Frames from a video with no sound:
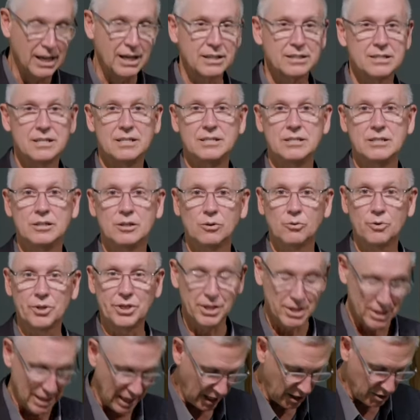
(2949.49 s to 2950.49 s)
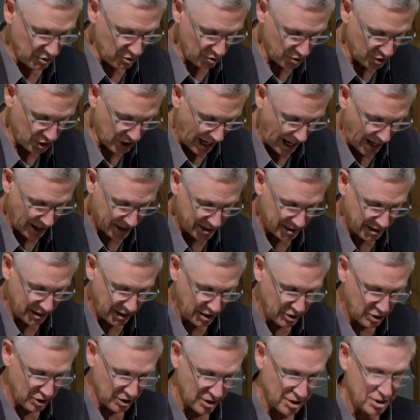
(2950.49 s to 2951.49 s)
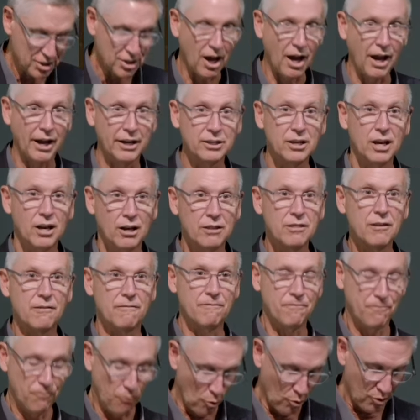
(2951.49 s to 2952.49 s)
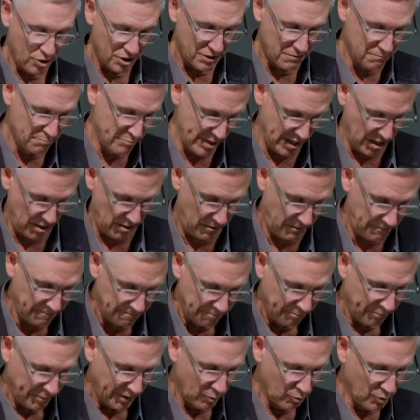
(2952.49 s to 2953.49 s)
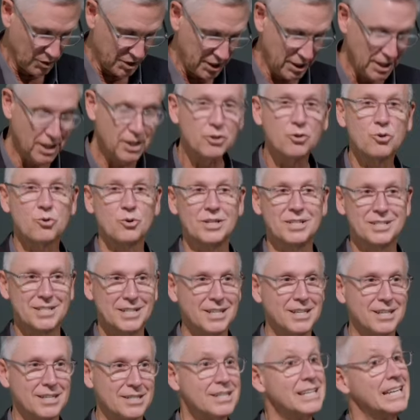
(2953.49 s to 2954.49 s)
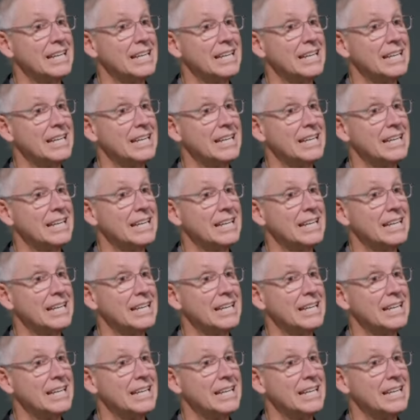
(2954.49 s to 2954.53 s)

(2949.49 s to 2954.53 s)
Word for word: To deal with it, Andrew Jackson had just signed the Force Bill, which increased his